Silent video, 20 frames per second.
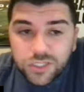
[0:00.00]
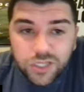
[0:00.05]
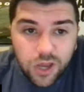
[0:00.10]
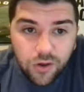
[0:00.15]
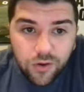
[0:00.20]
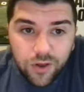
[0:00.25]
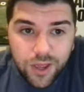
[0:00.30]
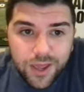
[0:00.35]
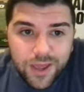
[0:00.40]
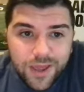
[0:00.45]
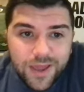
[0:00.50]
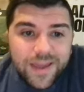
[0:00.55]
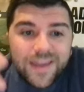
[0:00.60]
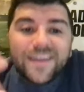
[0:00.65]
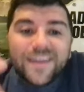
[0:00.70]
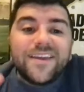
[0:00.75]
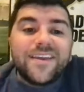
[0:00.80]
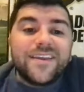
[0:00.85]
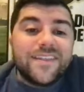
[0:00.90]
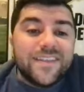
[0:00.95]
So
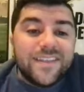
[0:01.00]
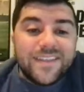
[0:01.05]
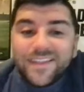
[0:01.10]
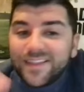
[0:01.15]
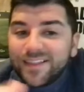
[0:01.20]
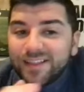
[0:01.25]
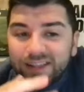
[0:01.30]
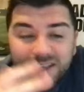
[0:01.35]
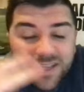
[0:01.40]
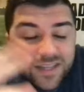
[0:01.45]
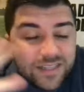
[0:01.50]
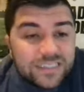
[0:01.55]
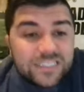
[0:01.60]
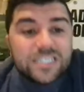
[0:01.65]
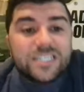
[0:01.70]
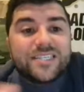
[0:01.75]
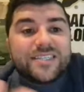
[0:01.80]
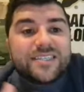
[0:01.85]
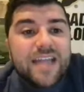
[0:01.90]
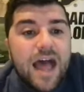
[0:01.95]

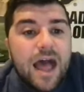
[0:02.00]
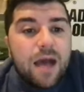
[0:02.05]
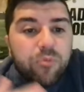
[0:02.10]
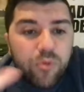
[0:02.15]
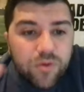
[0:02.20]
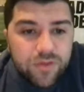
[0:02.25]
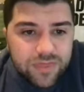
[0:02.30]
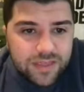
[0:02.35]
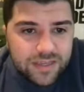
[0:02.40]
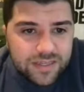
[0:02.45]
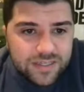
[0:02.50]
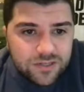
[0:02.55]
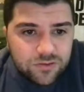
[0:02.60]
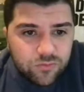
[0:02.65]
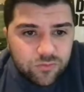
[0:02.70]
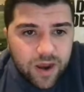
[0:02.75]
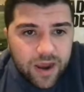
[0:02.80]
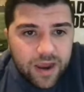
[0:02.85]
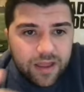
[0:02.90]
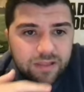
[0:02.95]
just stop with this,
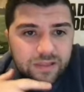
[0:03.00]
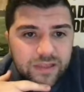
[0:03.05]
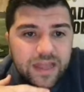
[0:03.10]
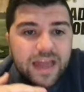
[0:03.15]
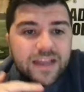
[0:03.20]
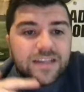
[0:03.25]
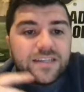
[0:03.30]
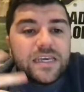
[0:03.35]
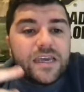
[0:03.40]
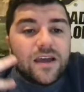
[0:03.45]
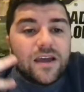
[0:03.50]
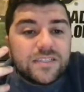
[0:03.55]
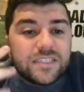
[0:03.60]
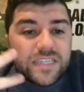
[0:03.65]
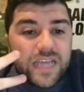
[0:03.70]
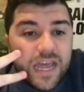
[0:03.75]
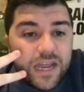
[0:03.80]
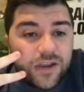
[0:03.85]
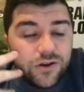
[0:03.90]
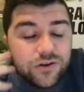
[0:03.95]
right? Let Deion
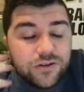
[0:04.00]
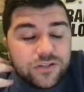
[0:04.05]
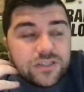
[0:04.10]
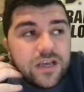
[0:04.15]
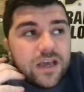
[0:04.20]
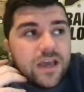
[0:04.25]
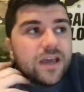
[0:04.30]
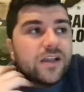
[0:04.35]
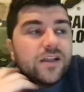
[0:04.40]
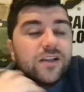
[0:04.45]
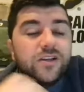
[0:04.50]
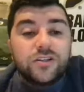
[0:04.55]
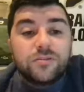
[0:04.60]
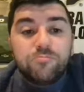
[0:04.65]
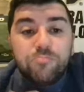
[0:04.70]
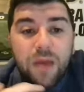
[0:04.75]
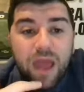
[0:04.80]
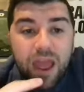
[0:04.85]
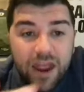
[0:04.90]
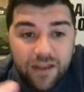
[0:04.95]
Sanders
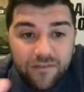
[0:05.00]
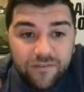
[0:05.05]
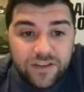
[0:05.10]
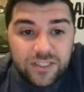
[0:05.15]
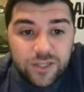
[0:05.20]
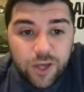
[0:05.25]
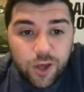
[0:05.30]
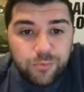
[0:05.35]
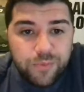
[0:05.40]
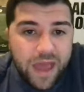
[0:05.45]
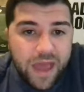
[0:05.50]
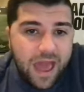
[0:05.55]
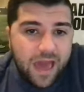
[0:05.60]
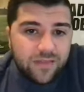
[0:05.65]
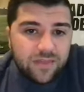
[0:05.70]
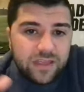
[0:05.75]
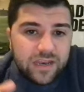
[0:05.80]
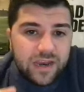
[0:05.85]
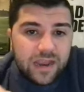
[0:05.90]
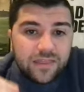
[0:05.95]
pave his own
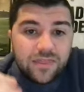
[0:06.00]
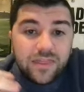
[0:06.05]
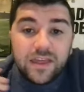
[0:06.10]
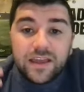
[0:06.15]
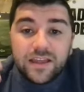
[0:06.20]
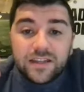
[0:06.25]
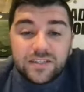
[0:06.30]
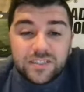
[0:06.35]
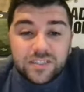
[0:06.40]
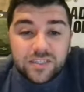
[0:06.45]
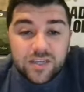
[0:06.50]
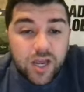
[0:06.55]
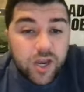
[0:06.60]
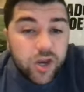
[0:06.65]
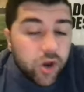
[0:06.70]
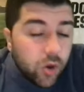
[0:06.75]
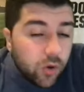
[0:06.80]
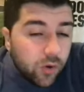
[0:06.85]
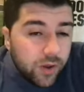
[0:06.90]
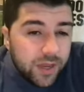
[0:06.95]
path. And I think it's
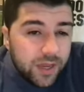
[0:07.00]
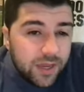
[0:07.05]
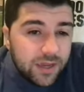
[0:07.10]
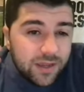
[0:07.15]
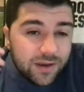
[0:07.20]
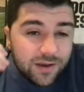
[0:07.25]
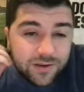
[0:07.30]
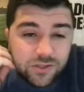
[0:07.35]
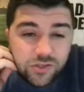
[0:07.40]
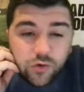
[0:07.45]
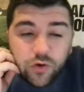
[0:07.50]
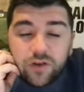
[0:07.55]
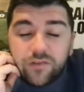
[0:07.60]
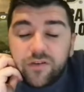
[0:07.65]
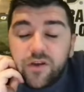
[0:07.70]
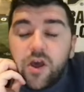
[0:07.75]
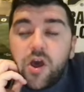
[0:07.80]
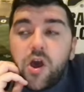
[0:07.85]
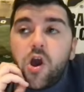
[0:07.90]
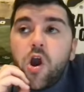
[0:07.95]
annoying and sort
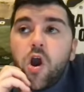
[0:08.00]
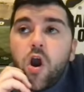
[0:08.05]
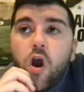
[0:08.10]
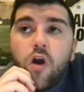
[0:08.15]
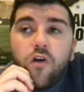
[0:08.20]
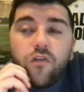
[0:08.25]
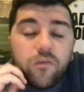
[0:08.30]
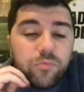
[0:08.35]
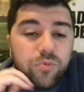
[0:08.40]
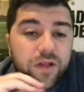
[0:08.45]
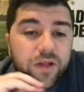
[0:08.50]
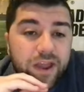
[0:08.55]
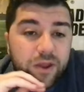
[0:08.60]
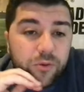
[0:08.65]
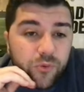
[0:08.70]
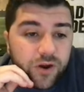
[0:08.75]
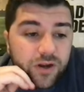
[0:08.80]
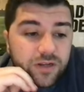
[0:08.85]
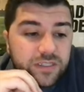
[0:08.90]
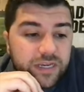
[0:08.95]
of
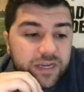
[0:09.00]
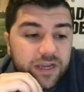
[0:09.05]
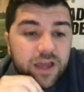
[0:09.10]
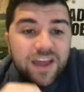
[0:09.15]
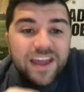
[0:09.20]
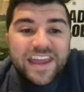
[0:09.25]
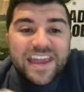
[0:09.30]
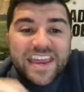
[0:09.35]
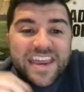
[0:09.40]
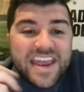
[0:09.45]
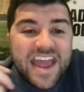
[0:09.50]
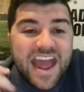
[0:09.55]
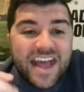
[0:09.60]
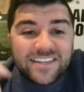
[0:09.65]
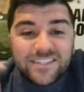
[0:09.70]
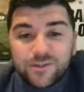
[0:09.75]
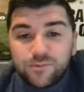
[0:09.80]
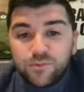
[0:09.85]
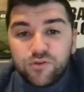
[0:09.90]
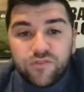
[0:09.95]
overplayed where it's like he
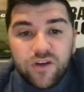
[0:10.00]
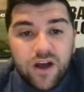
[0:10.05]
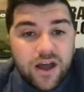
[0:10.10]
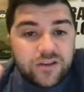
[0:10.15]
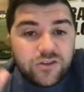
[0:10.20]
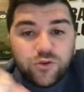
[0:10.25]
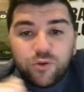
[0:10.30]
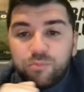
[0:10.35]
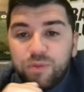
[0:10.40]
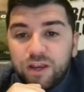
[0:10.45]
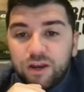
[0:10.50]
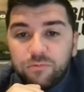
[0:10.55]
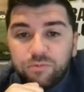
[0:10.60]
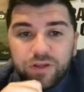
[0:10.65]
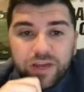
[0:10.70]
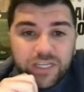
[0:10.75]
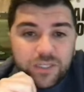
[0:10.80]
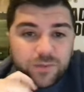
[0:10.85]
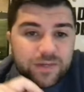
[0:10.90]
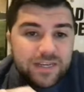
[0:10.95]
has to move on to a bigger
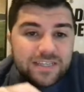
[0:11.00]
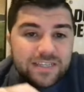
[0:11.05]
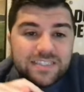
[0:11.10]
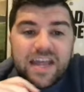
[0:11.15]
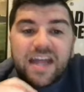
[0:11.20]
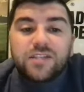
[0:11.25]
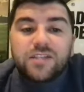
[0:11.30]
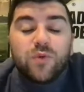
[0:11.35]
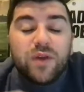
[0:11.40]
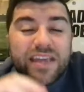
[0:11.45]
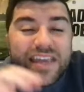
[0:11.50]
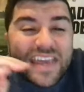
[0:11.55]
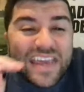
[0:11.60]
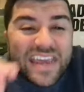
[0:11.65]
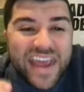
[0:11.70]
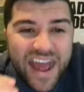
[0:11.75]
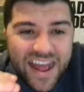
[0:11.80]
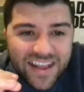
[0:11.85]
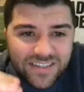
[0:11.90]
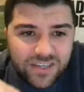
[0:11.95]
place because that's what
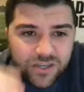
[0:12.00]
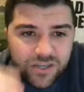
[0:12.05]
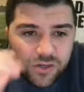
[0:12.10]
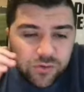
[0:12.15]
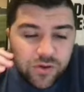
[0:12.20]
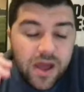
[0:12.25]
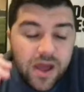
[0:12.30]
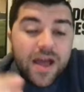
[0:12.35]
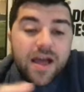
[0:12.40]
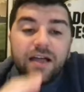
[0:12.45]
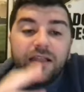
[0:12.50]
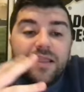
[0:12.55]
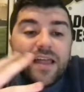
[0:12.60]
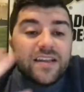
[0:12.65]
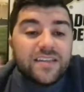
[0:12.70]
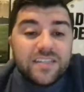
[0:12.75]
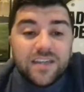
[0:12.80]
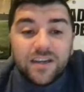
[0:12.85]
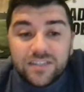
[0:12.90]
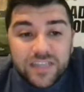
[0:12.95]
he has to do.
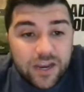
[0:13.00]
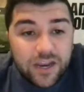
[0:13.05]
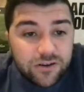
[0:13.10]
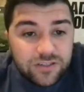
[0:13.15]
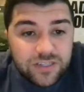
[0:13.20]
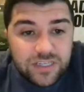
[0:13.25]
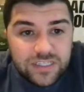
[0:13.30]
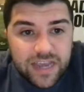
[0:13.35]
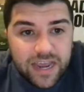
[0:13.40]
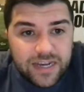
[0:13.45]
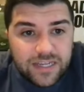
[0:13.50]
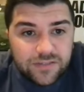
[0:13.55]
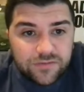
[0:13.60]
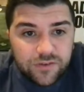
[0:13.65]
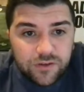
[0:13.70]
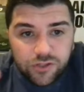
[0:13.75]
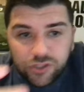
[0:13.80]
Let Deion Sanders decide his